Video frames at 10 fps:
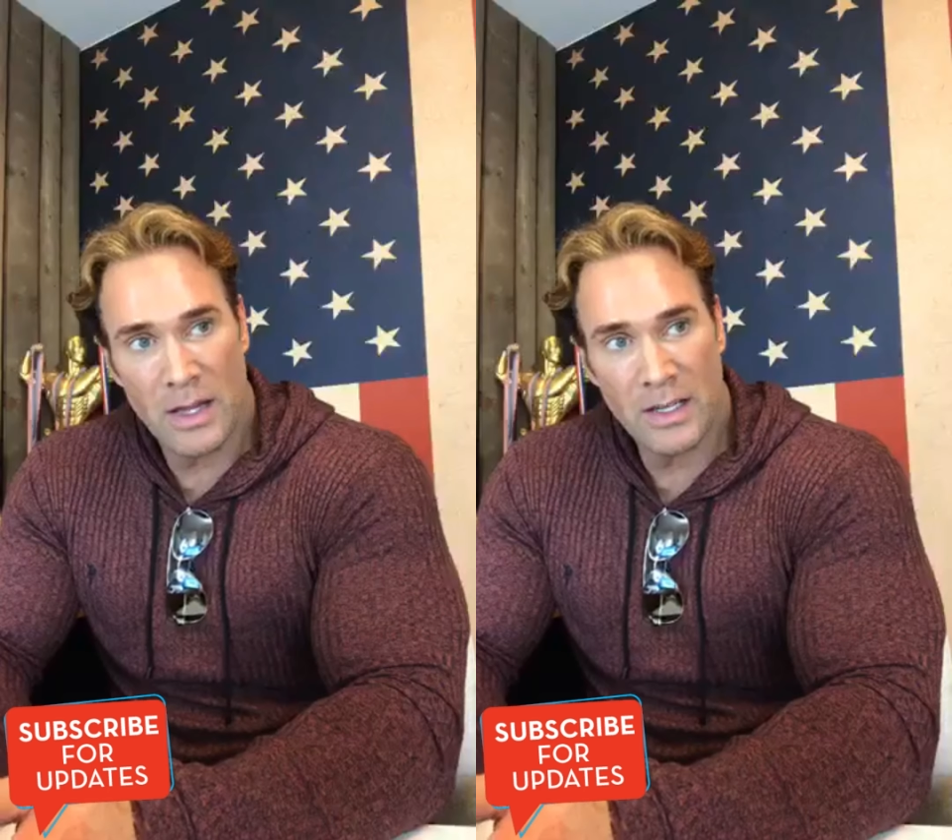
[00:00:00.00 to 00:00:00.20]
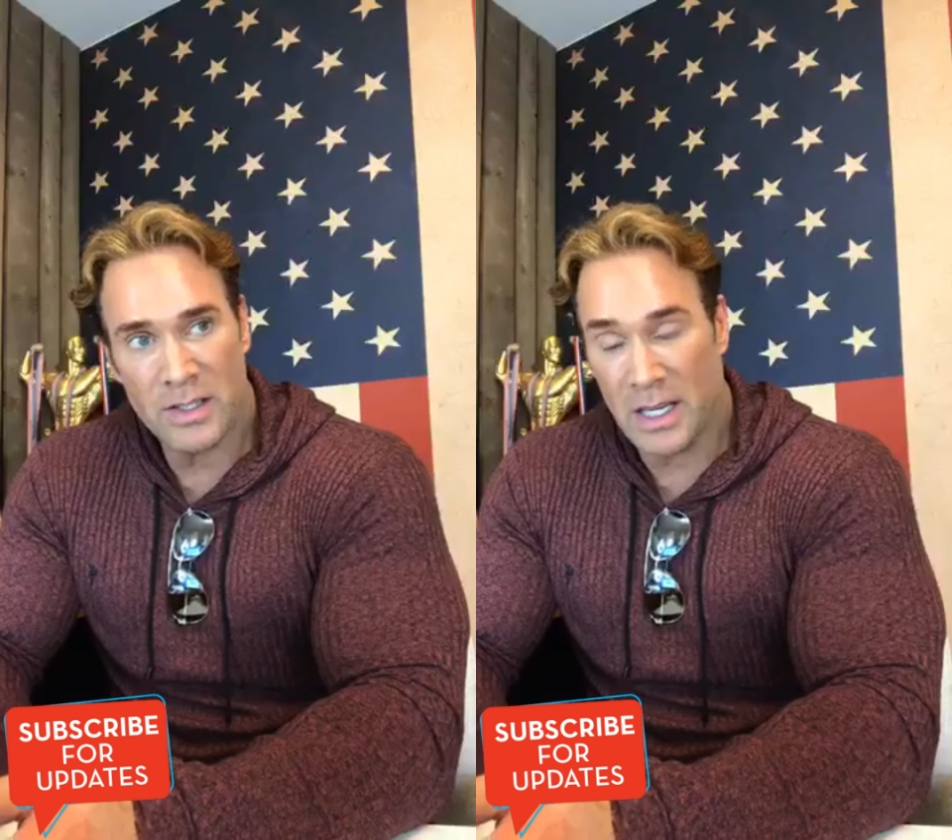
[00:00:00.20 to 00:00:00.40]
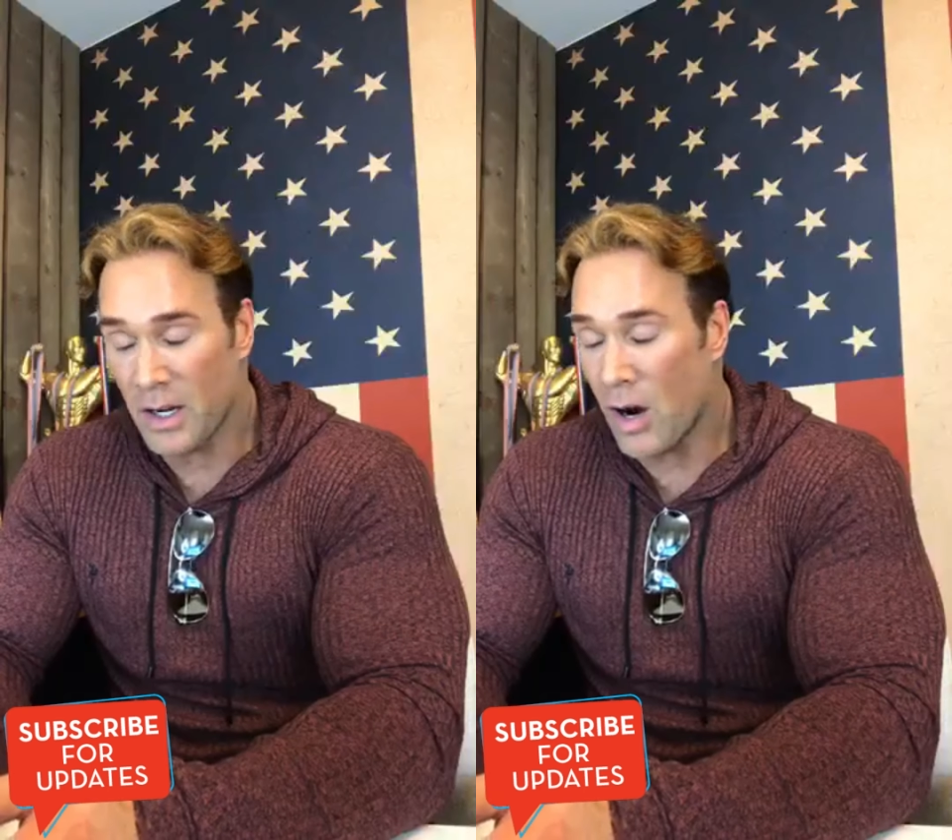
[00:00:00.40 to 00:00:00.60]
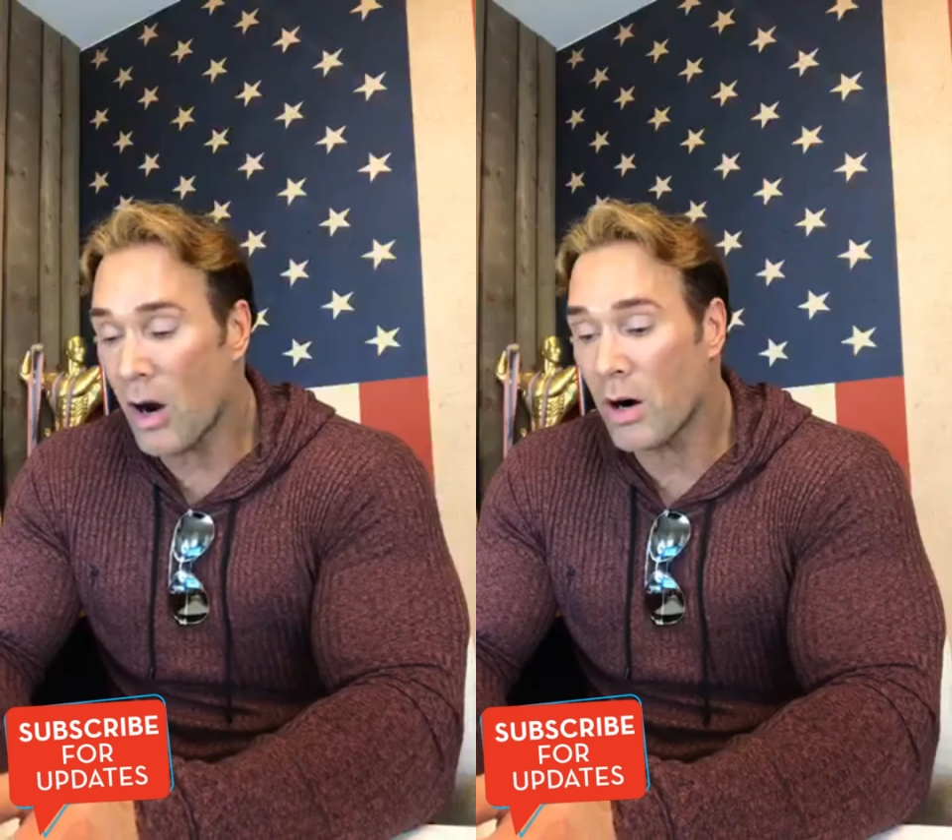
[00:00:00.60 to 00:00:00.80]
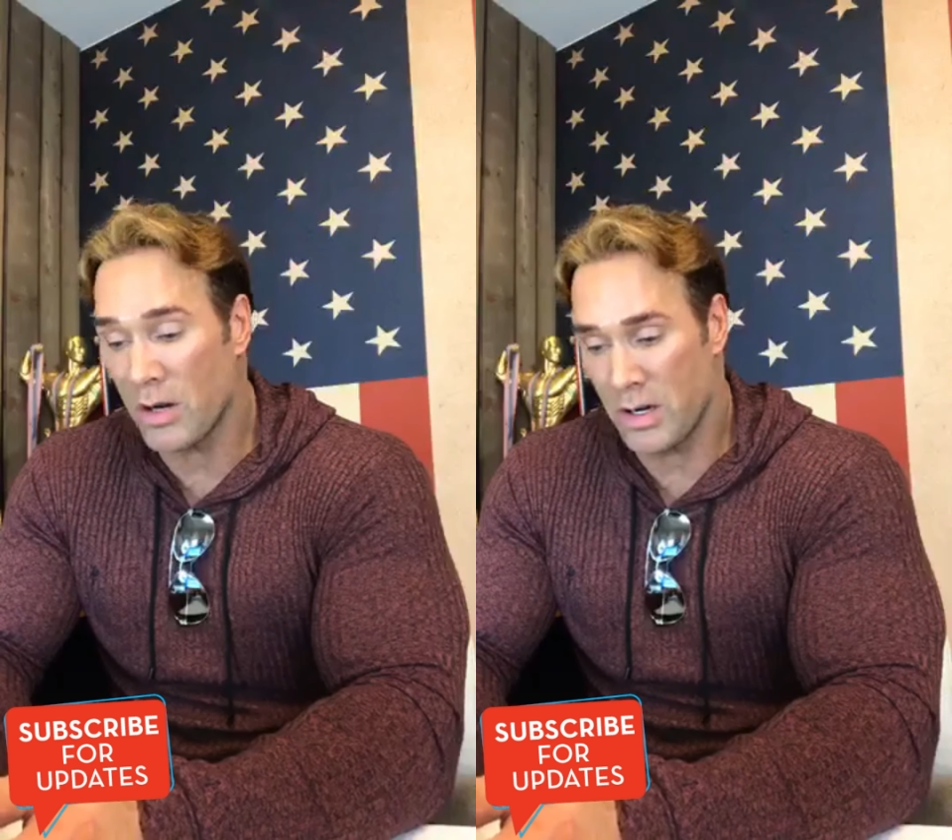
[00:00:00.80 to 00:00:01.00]
things get
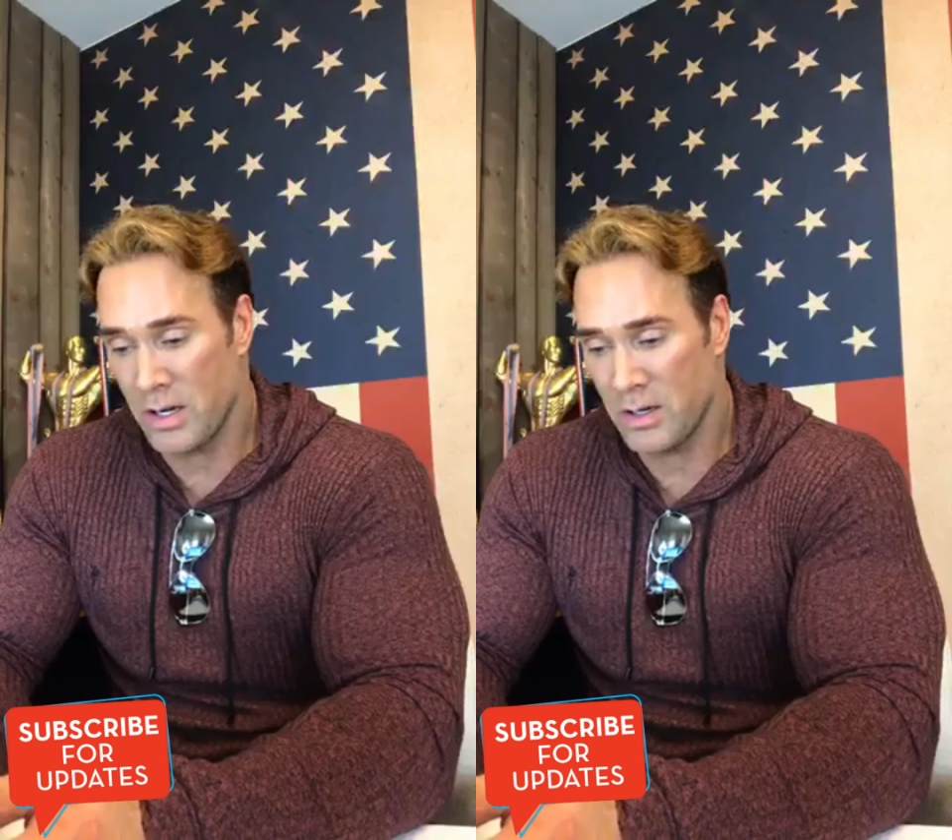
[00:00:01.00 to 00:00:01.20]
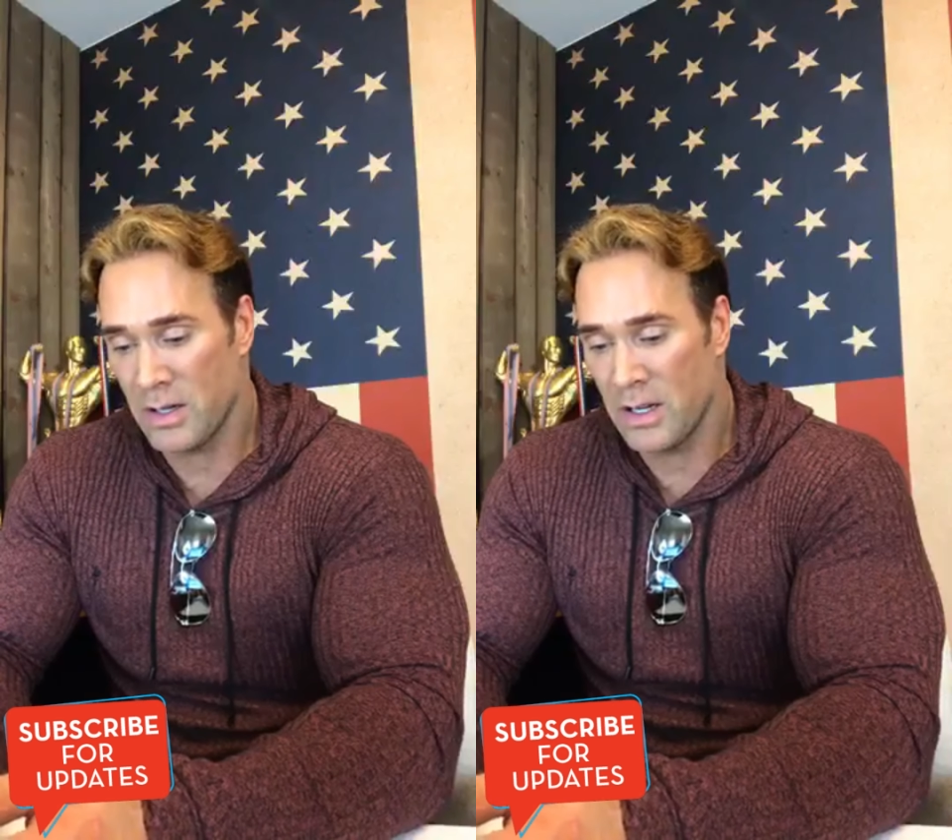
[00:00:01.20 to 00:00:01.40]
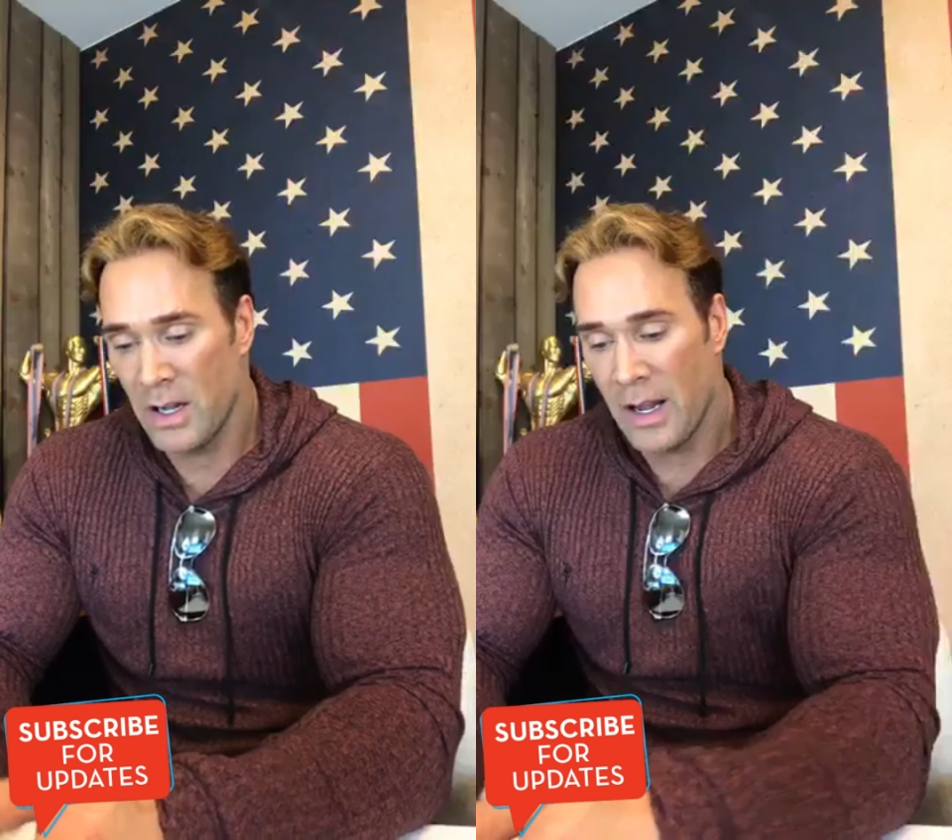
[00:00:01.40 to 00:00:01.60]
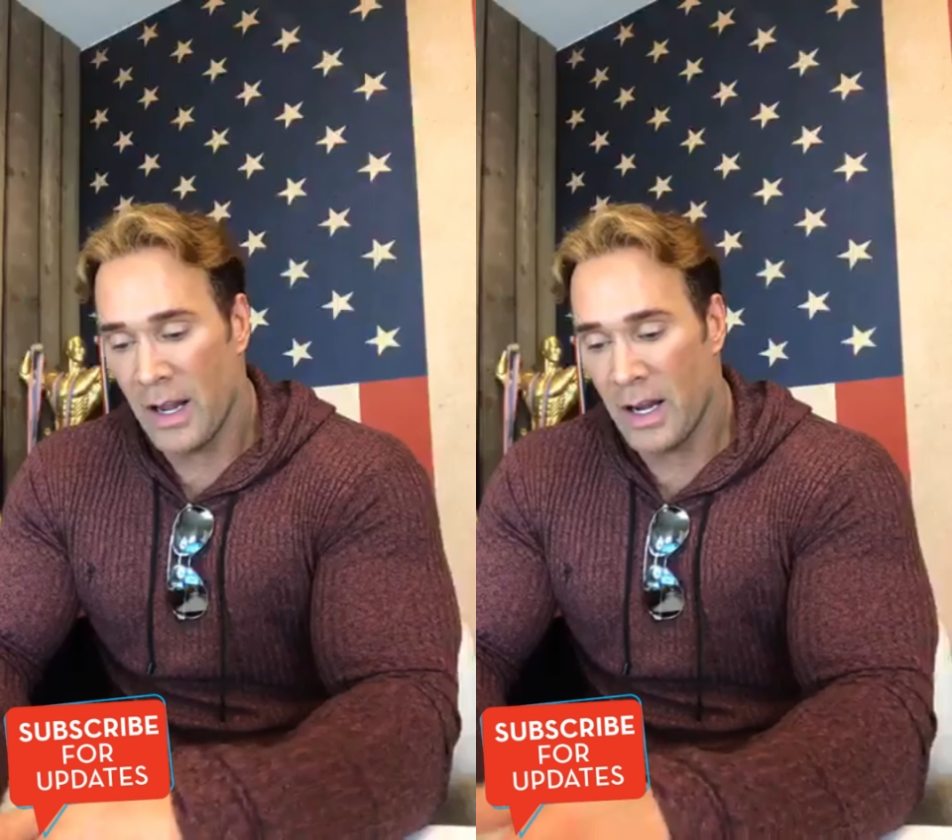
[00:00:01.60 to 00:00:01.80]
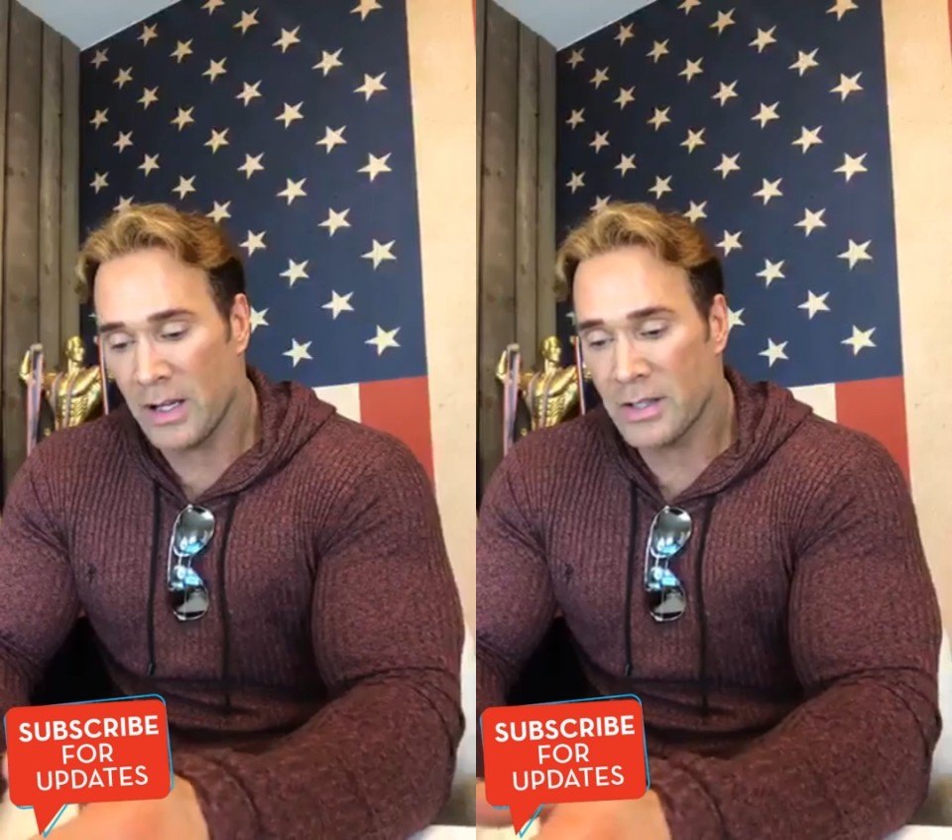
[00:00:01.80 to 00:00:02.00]
hard,
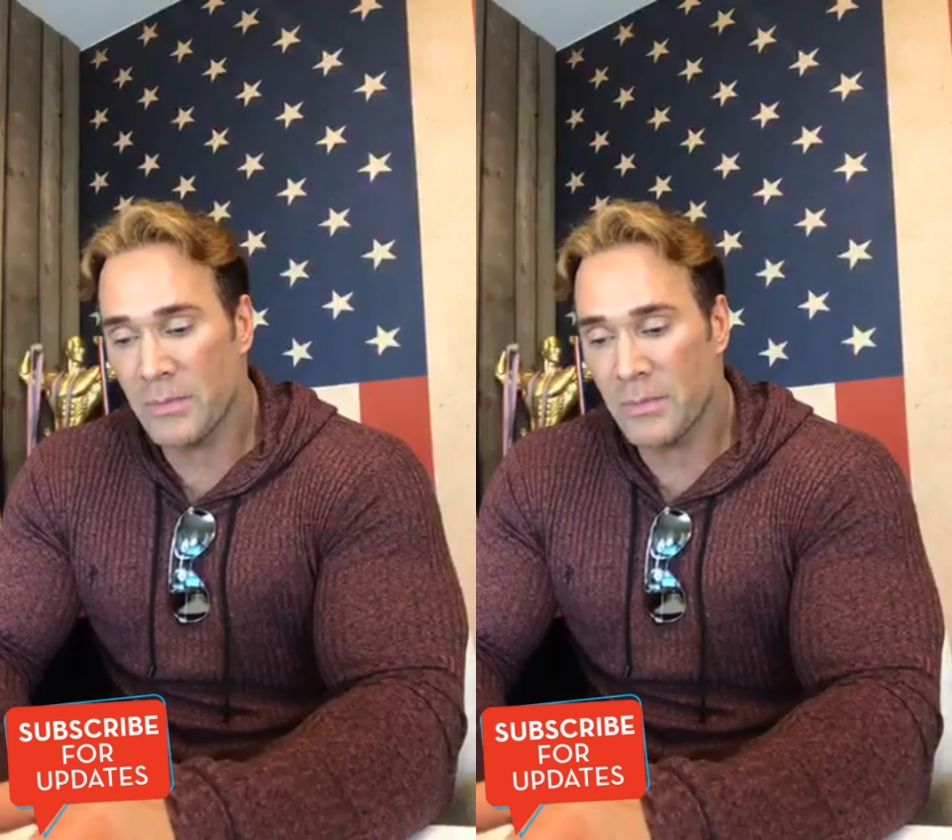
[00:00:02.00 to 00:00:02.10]
and